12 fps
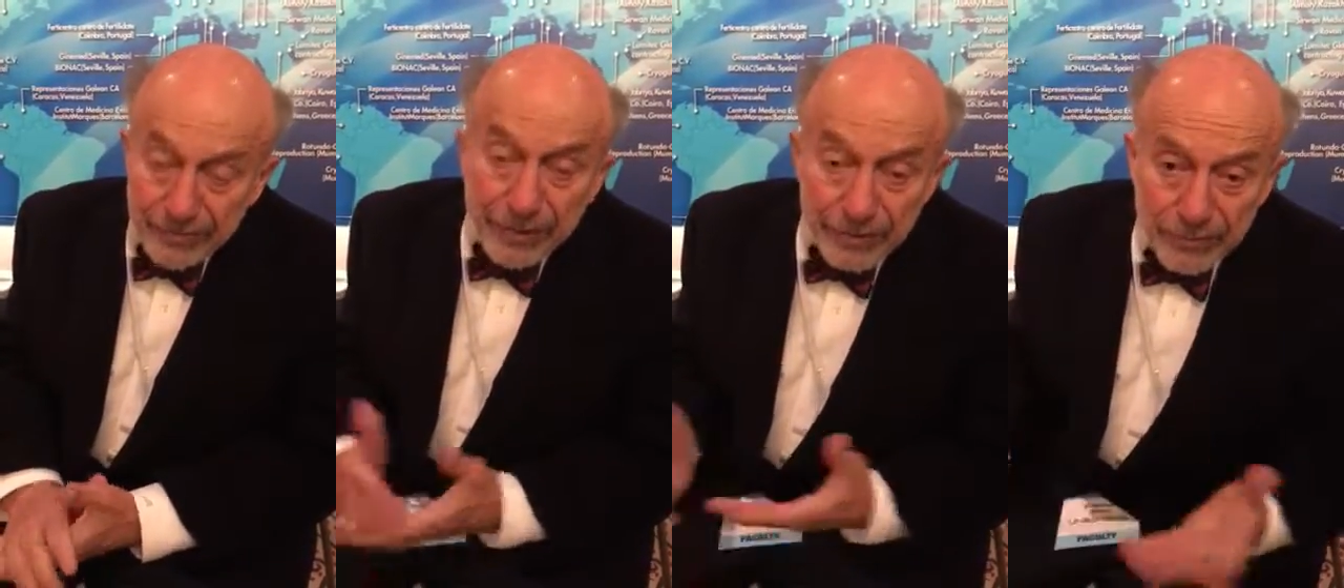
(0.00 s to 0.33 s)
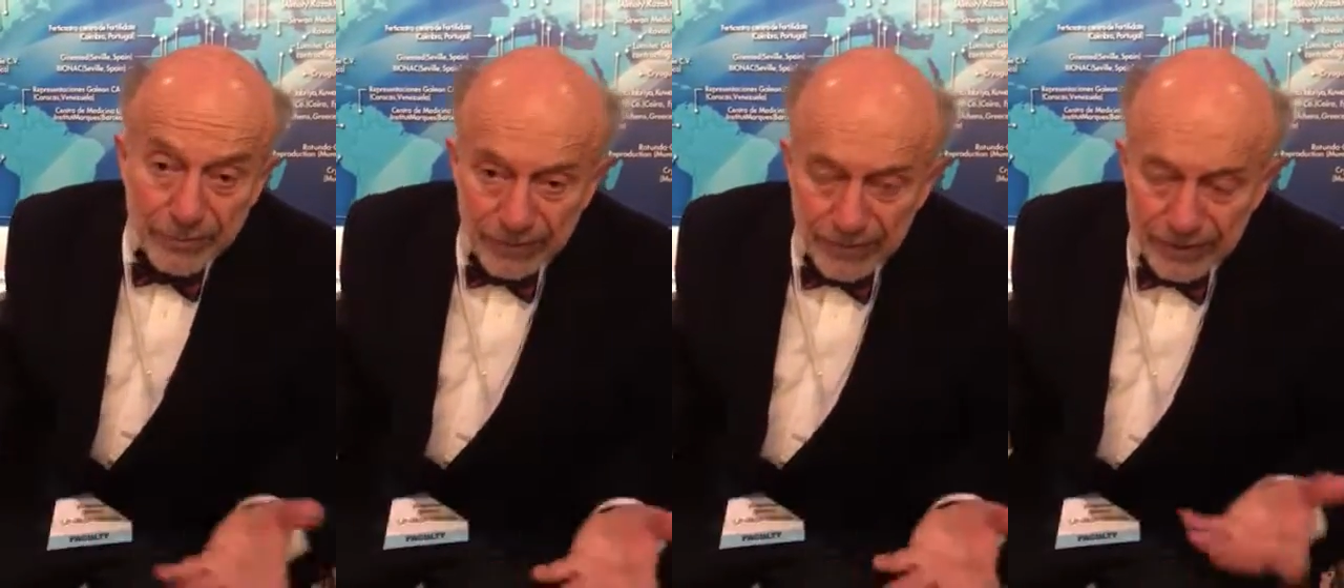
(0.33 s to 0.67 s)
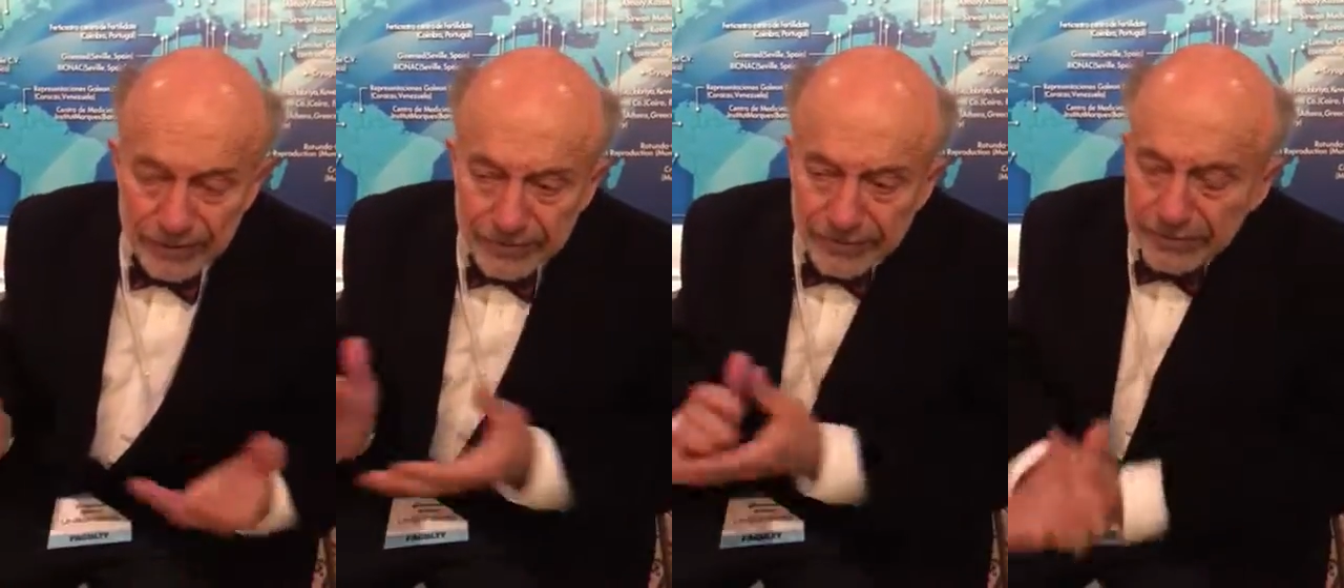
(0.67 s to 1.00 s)
I mean, we're
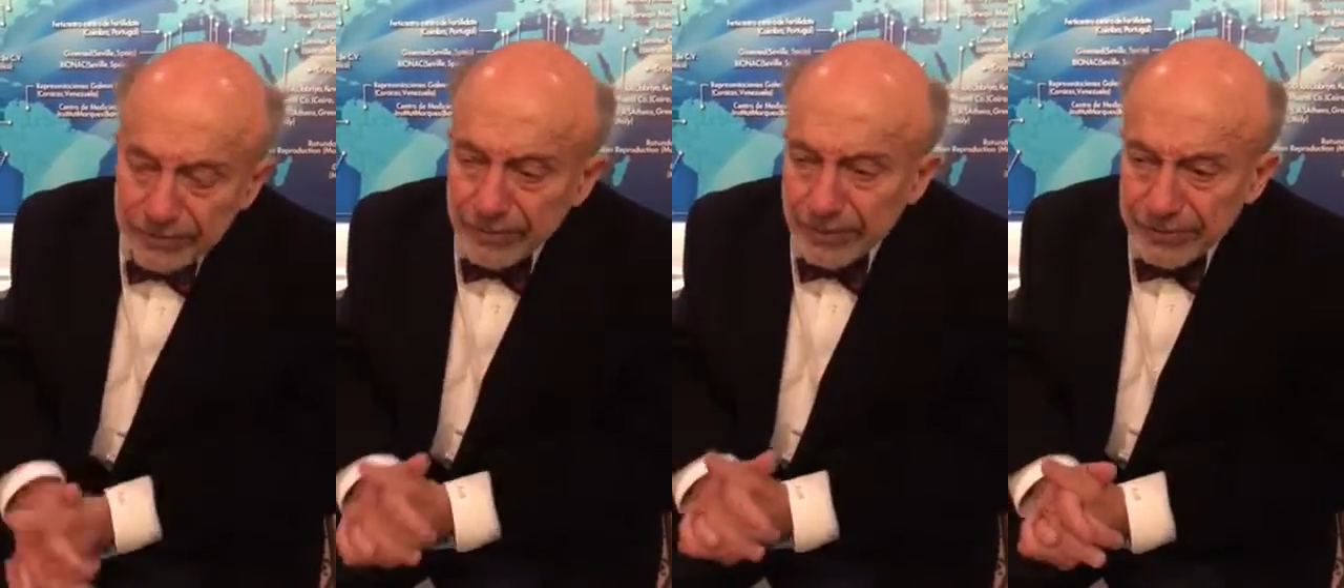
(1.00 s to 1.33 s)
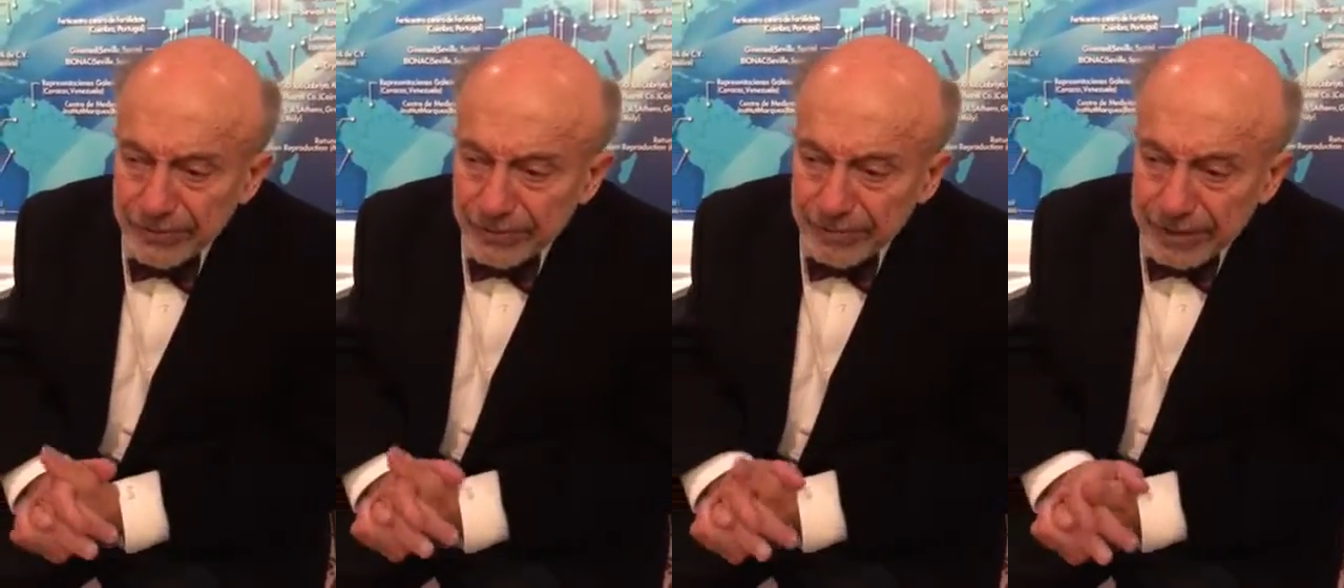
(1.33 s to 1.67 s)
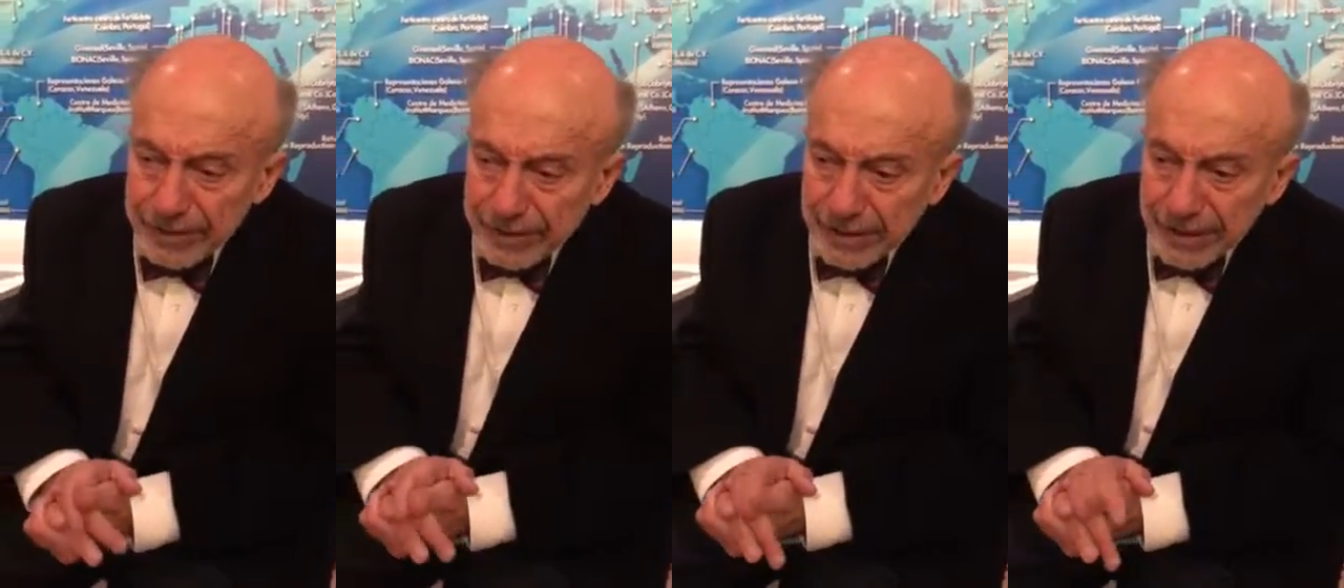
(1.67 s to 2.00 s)
friends, there's no question
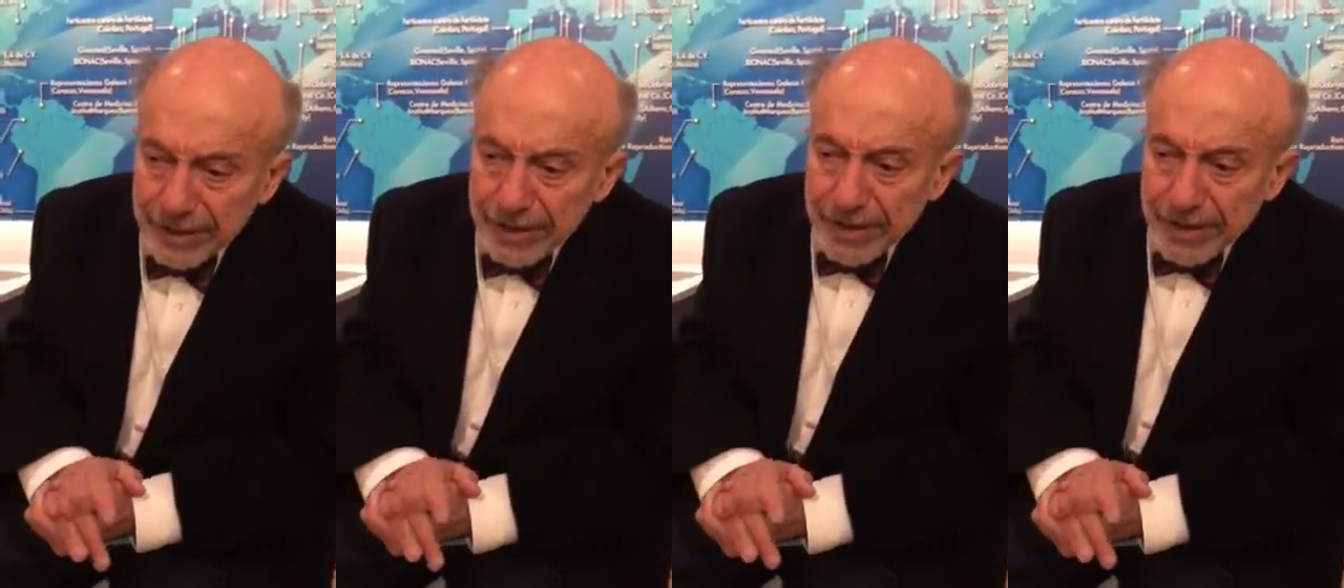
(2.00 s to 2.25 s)
about that.